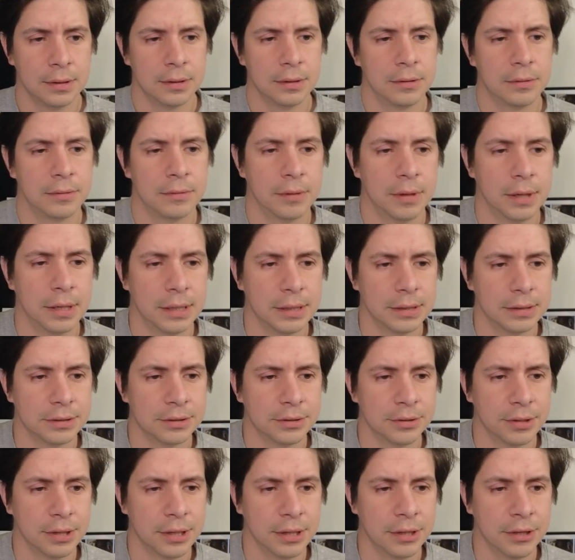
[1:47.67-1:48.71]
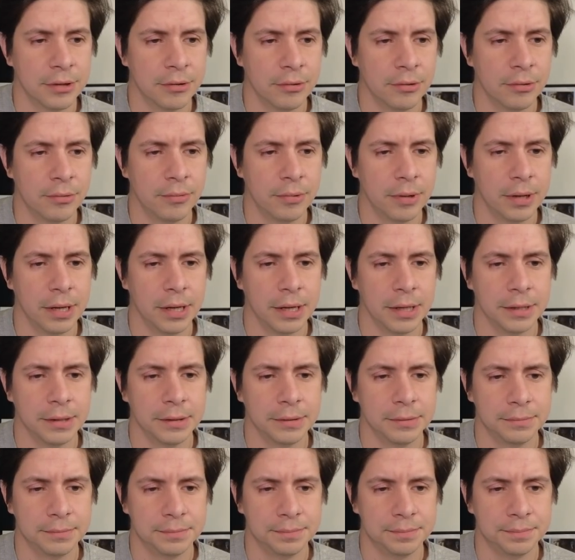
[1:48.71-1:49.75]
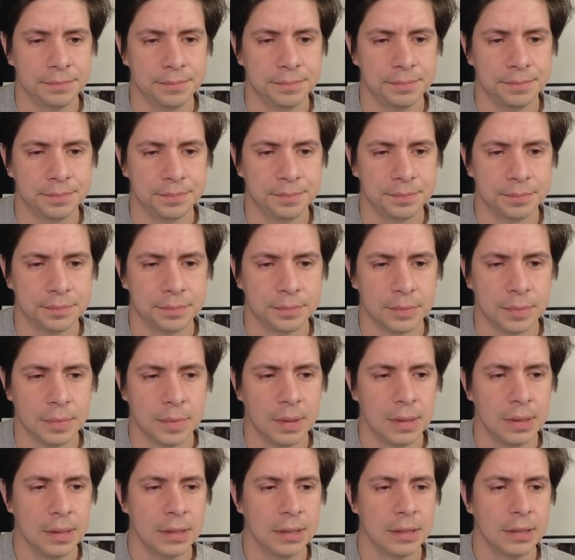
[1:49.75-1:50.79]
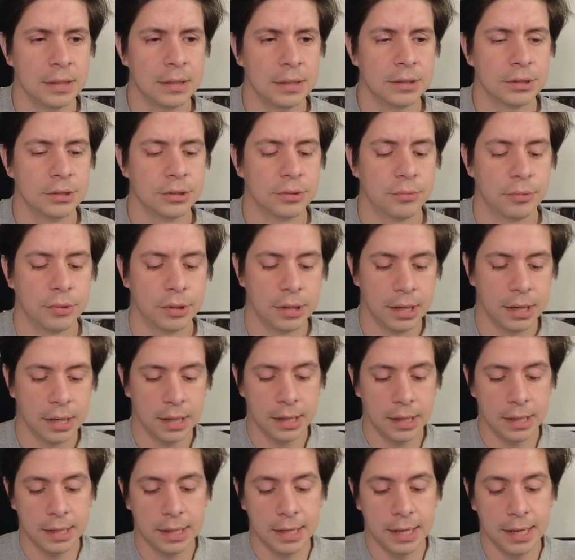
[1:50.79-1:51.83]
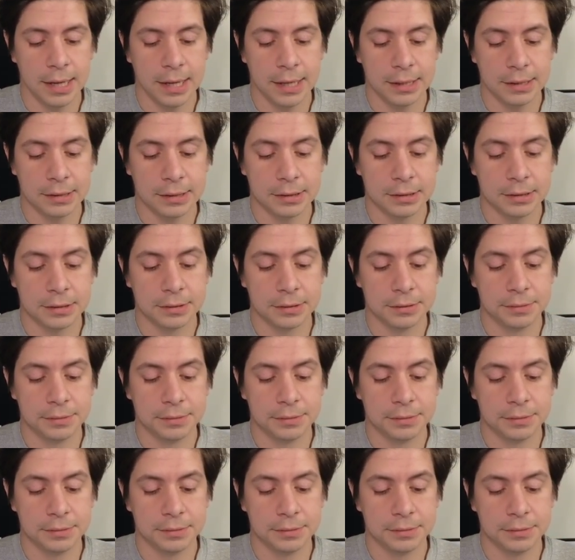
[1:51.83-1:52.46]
right? So they go away. So we're going to get